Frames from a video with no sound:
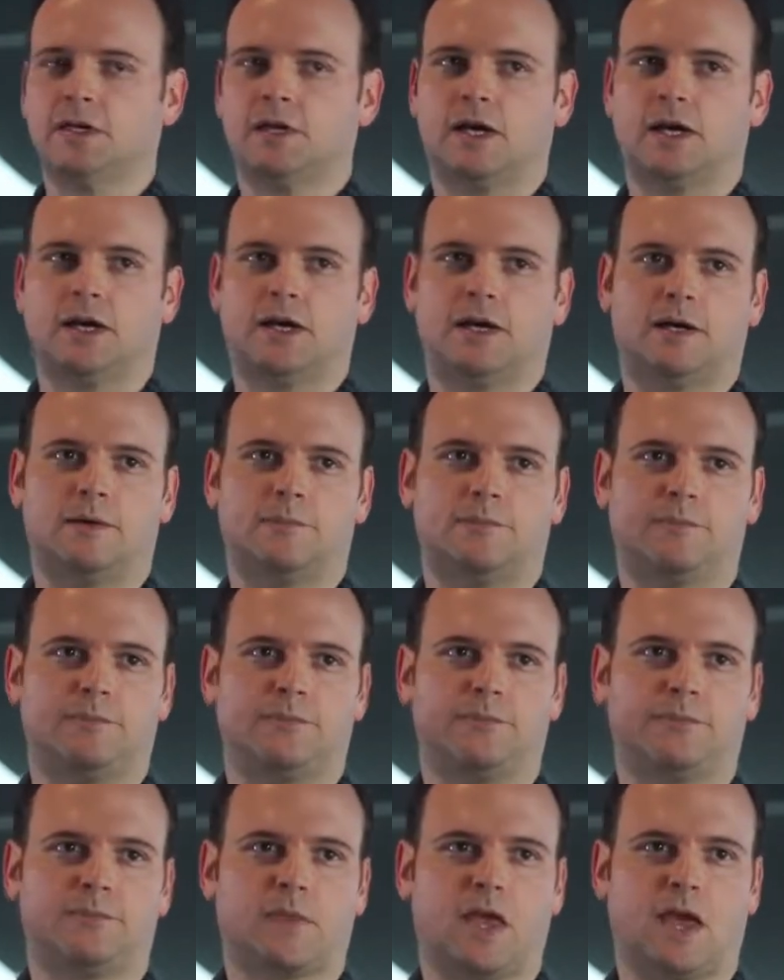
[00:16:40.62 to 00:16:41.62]

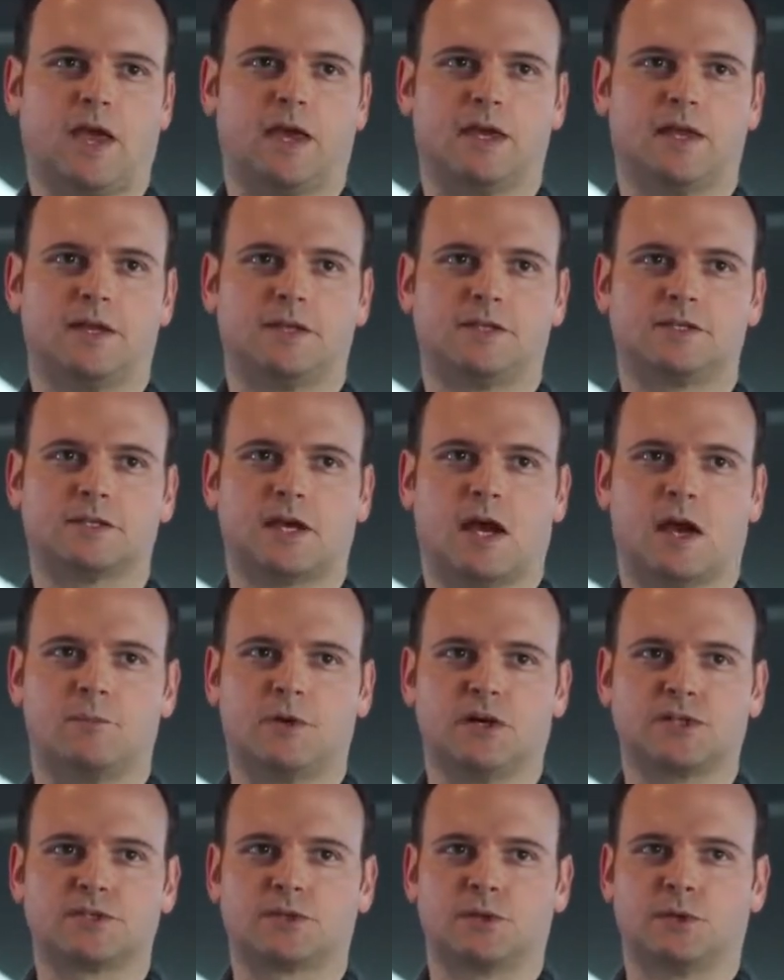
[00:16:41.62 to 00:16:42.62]
And
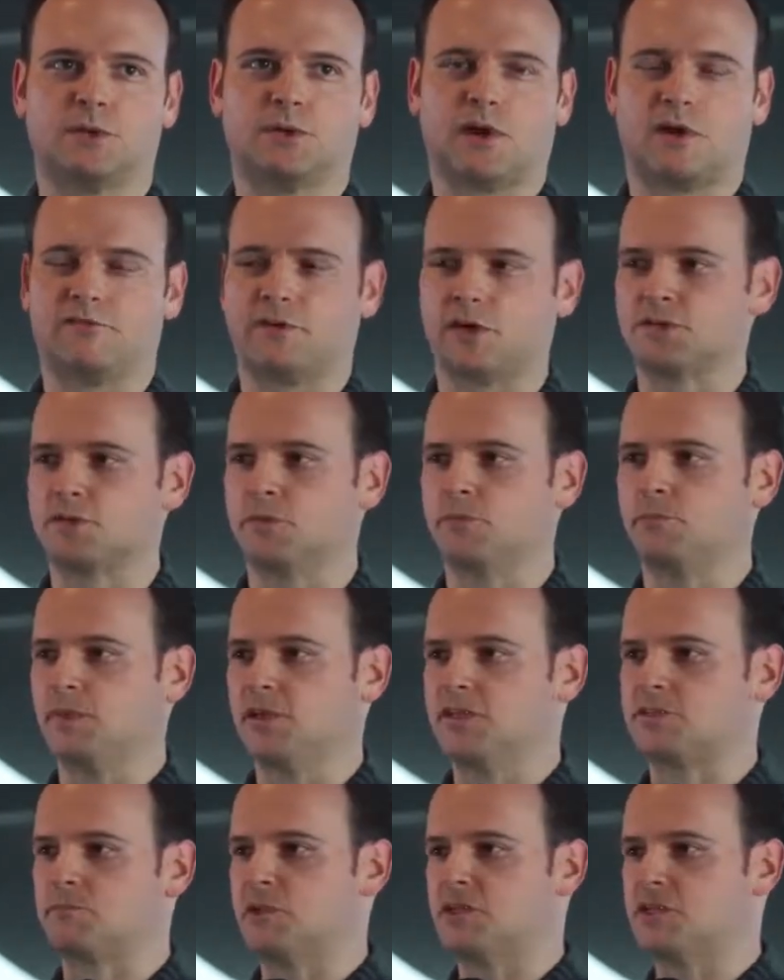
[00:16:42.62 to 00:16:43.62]

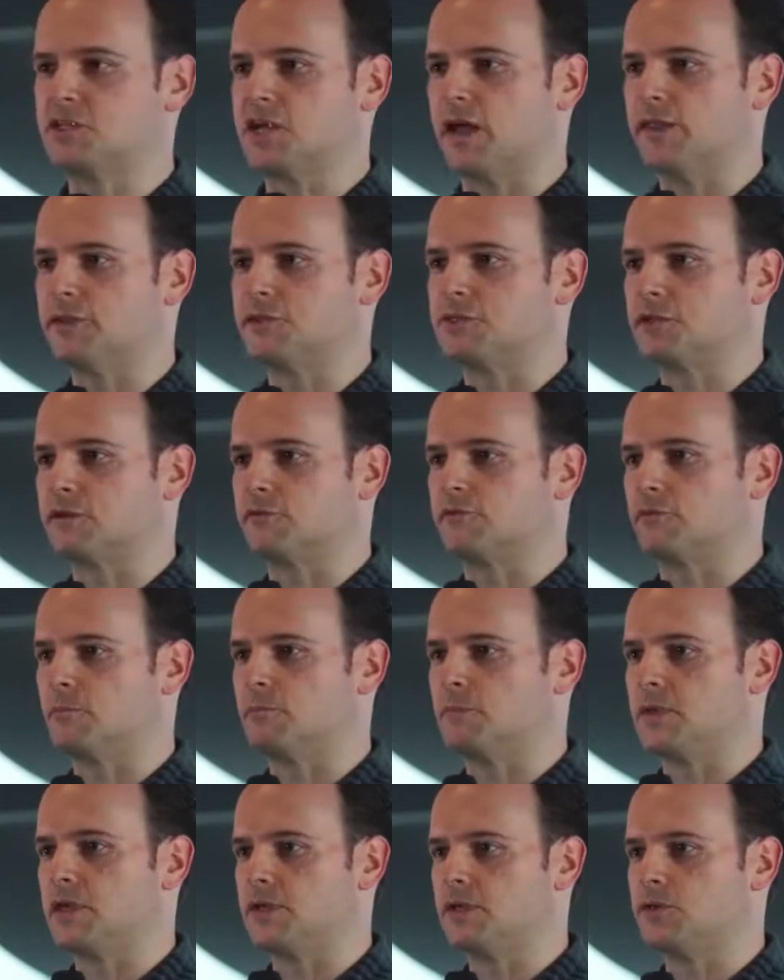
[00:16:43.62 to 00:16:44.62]
it's been challenging for
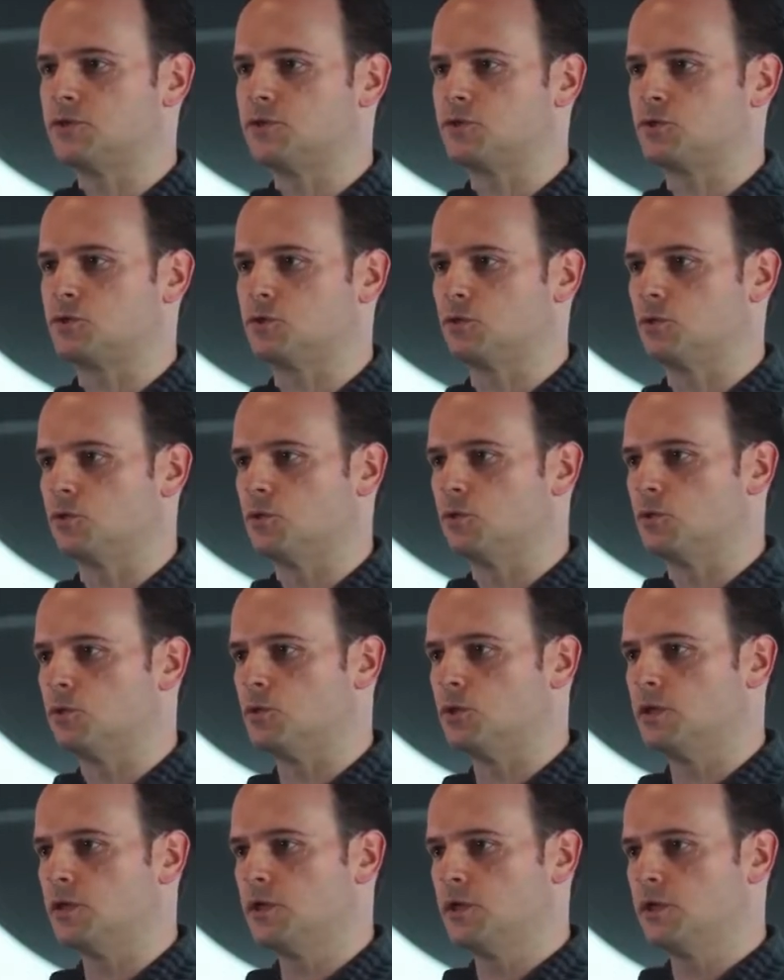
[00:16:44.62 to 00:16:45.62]
me
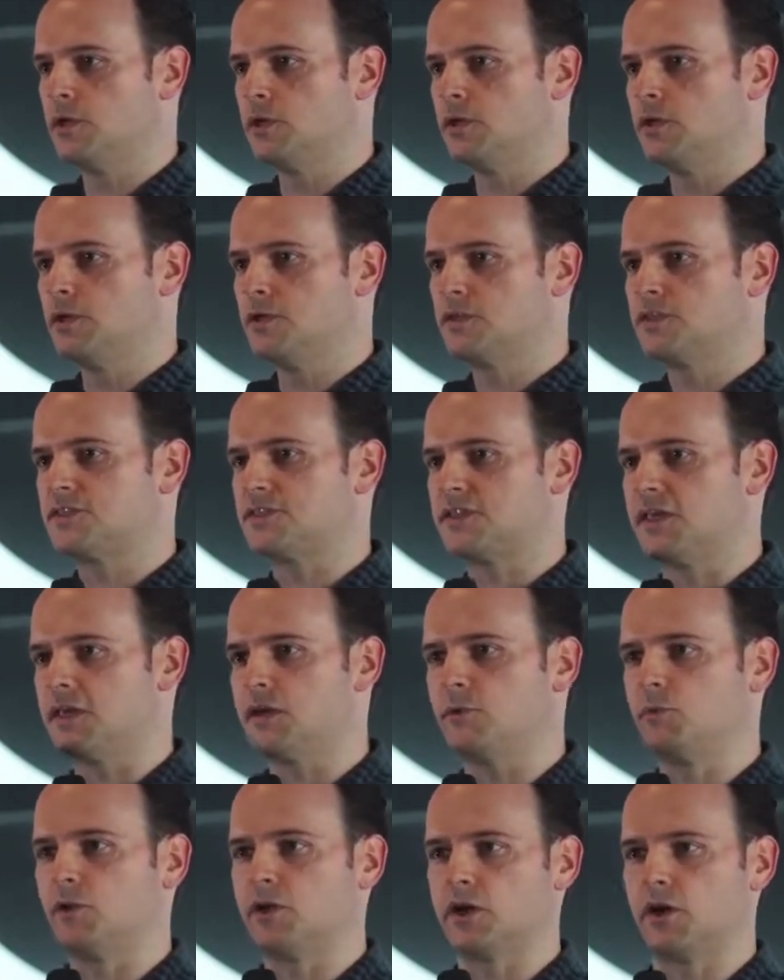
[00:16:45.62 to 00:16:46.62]
to
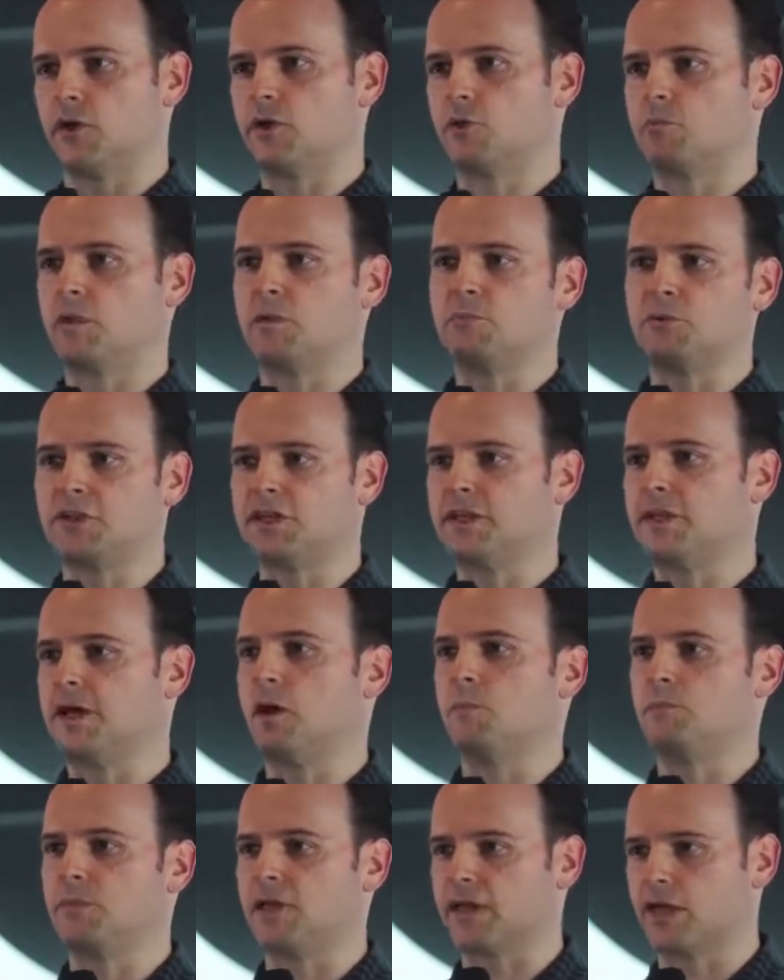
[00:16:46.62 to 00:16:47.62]
see when other people need
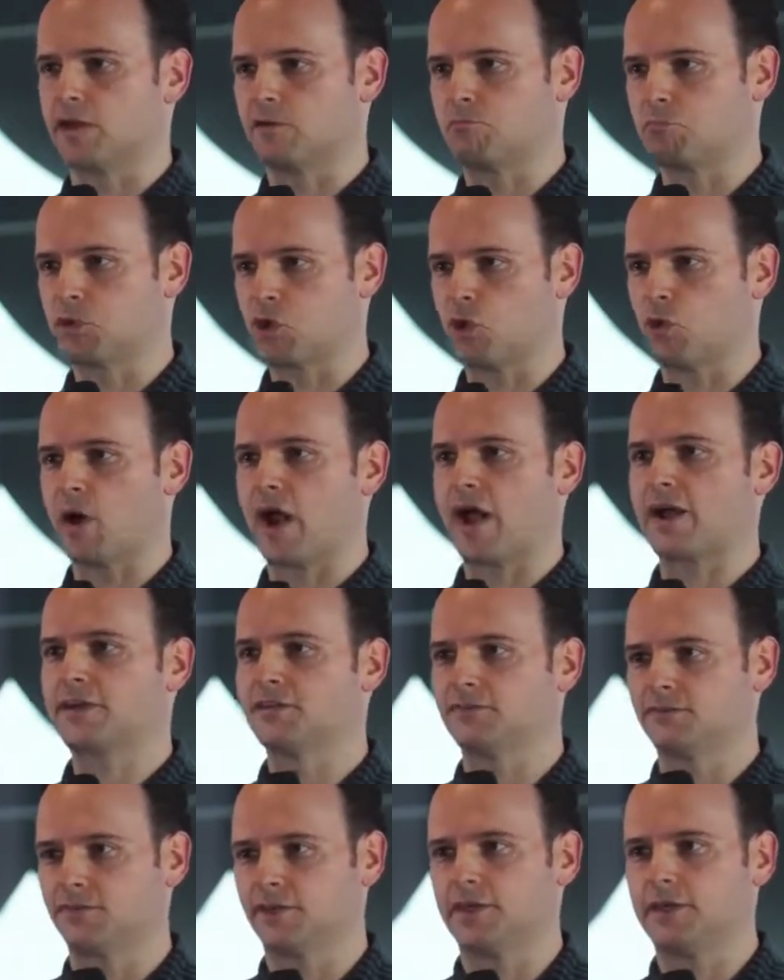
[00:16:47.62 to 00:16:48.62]
help and kind of
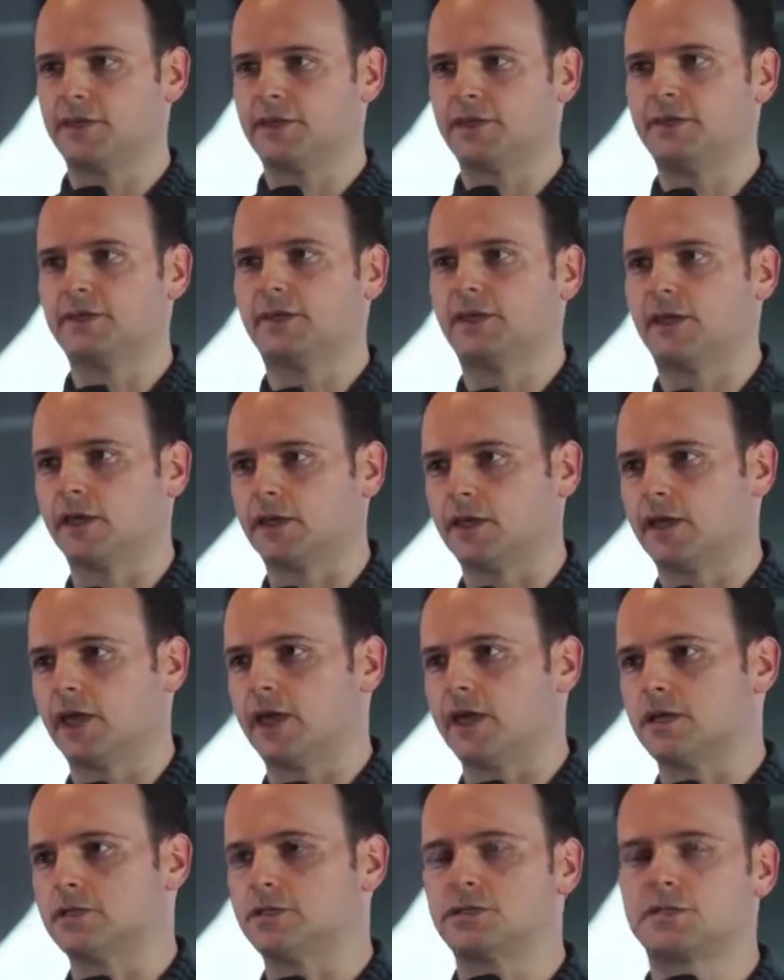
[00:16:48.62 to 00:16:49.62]
proactively
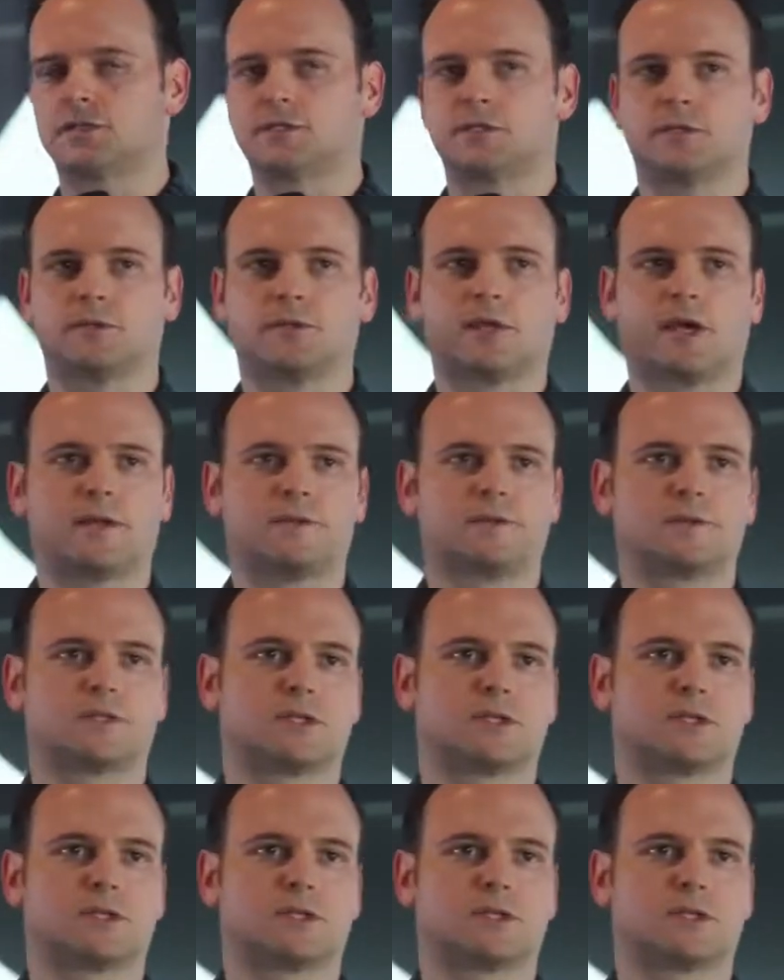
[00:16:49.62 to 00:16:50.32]
engage to do that.